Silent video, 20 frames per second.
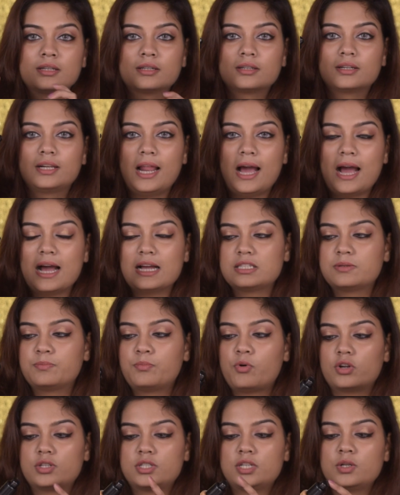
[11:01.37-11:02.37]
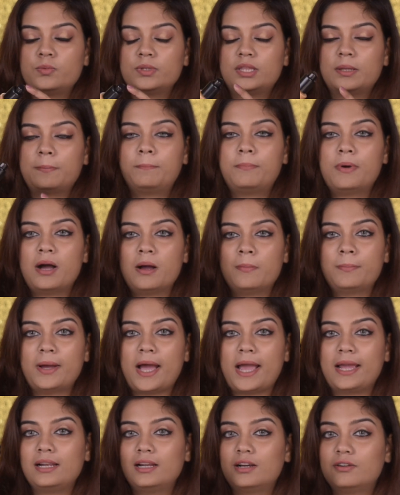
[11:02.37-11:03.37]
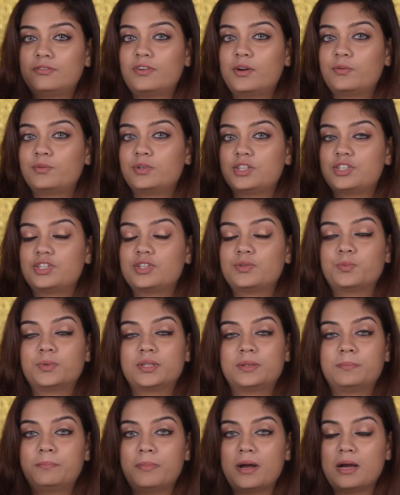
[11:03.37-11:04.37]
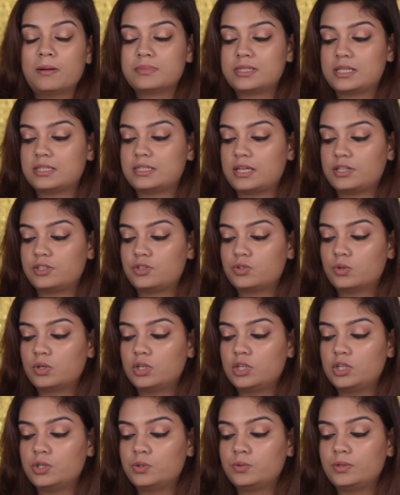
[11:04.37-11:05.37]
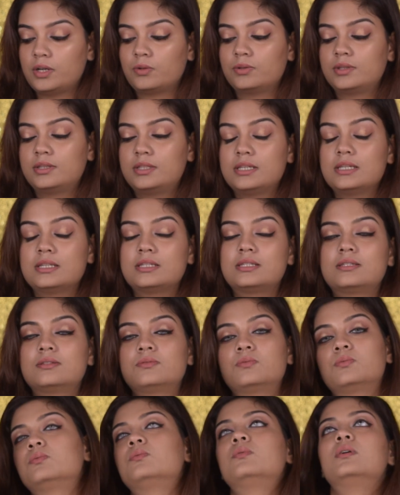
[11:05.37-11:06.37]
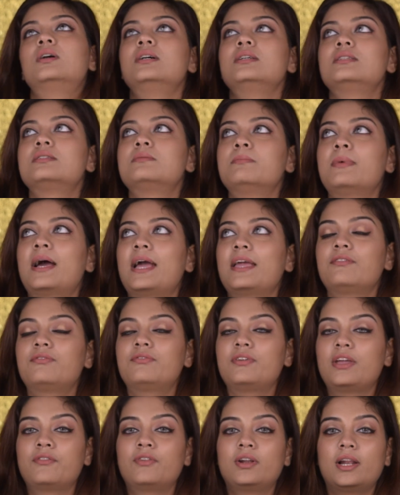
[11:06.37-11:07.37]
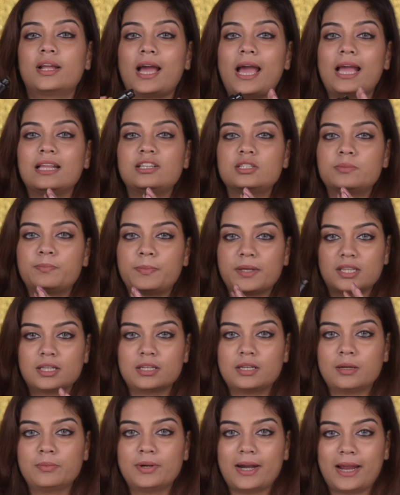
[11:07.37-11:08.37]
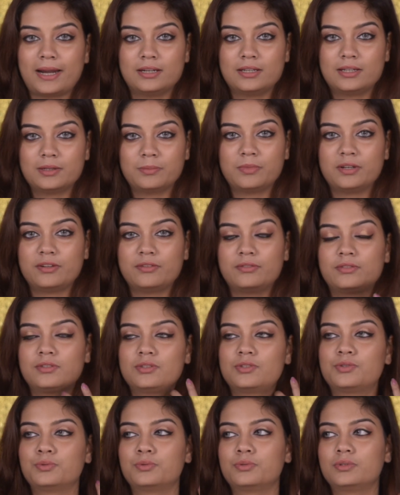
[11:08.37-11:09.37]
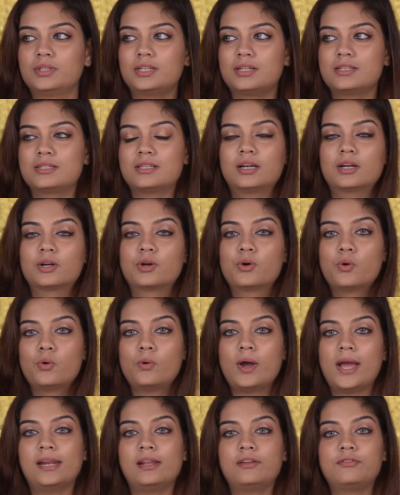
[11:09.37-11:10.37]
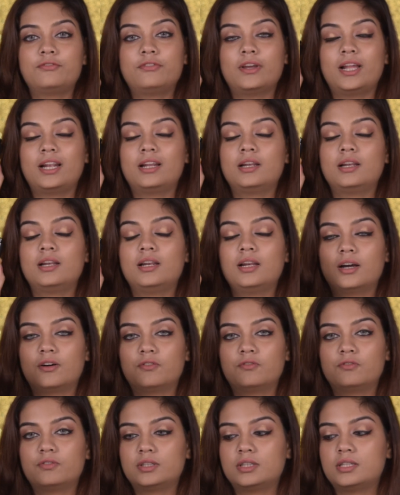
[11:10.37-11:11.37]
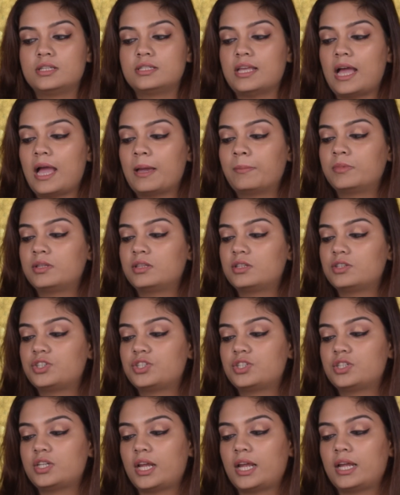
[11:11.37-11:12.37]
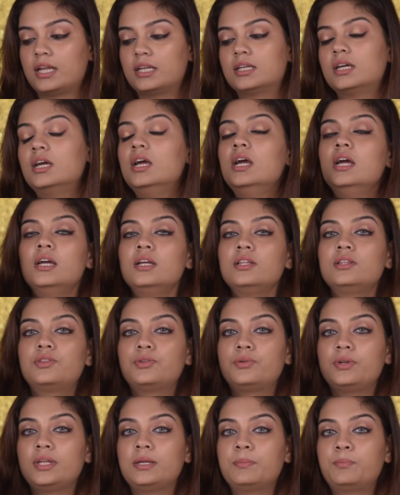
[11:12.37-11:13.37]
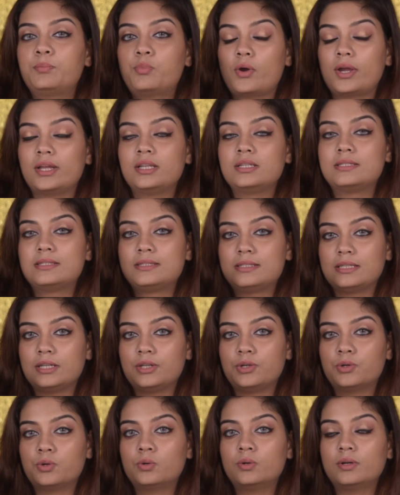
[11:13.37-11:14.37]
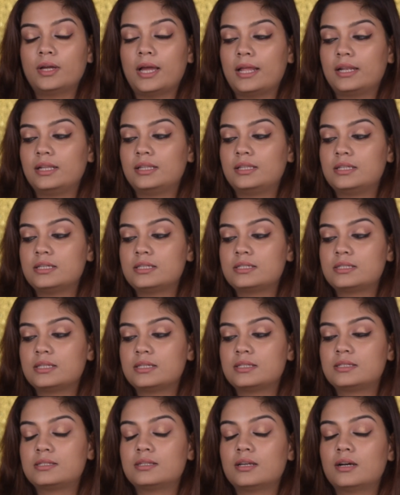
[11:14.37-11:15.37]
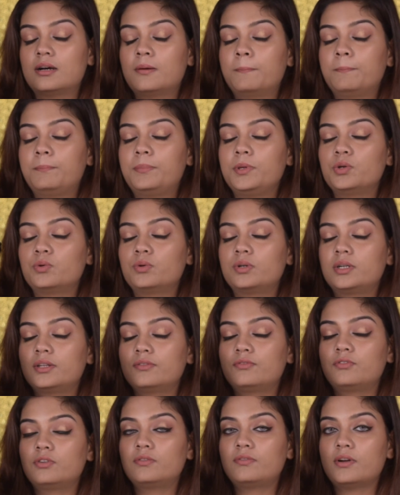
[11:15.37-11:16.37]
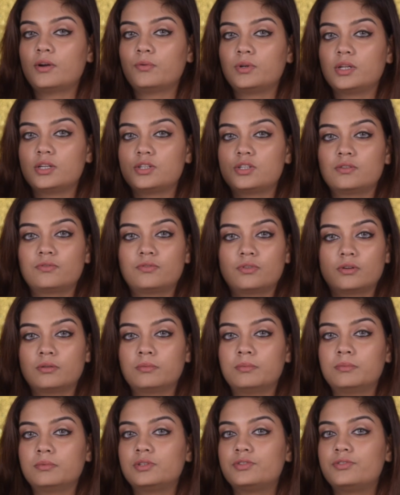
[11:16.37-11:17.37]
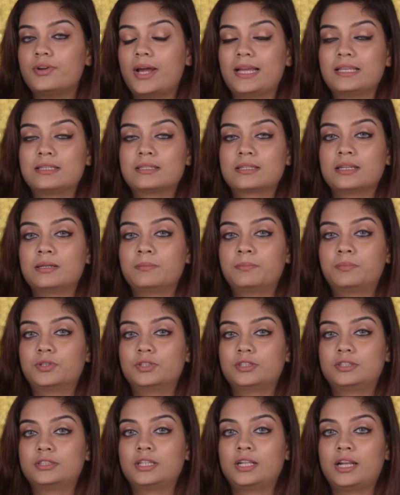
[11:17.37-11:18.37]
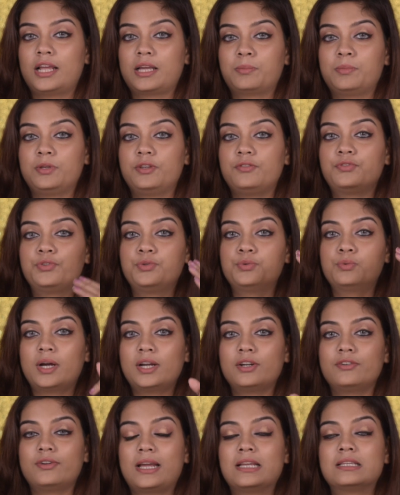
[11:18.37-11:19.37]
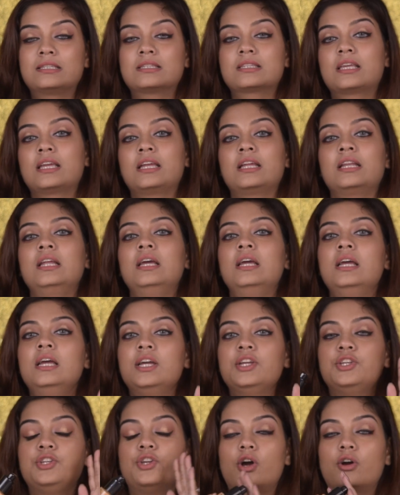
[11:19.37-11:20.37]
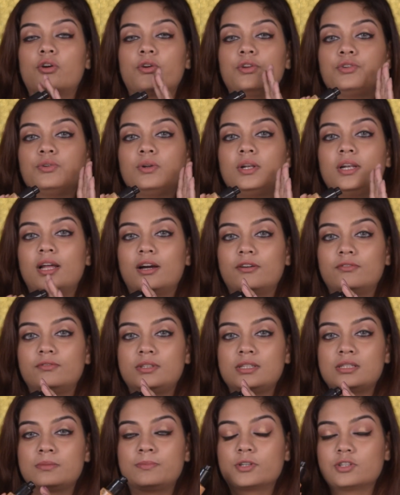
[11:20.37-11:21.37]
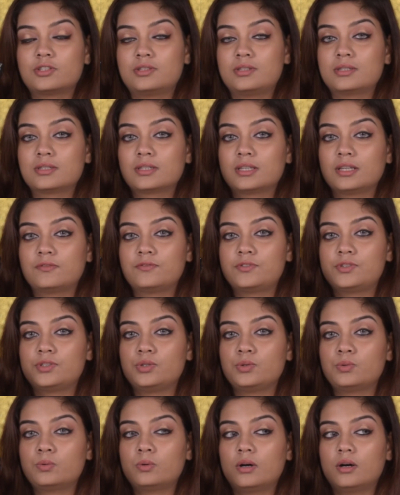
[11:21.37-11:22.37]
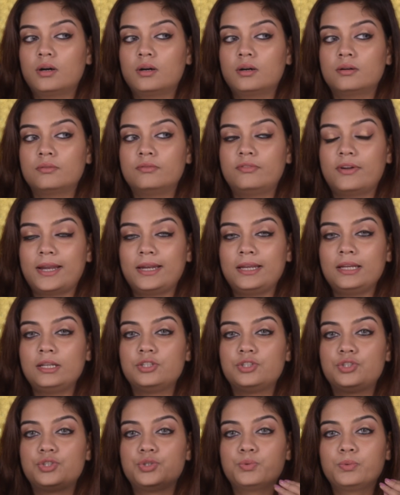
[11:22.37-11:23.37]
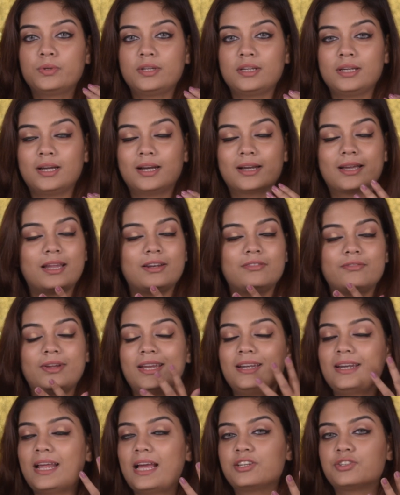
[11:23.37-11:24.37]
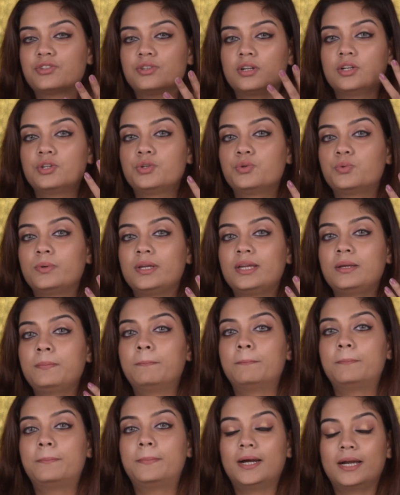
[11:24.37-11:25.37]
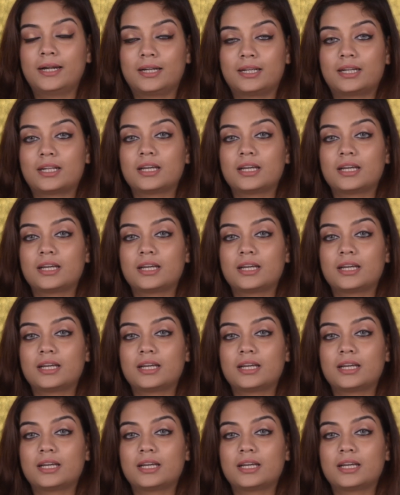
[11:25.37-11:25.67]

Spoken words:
glass bottle with a pump. I love foundation with pumps, as I told you. Now this was my favorite. Like, I just picked it up randomly 2 years ago and I fell in love with this. I'm in the shade 3.0, and this is a beautiful foundation for dry skin person like me. If you are dry skin, you are going to love this, because this gives you a very dewy, again very natural dewy, but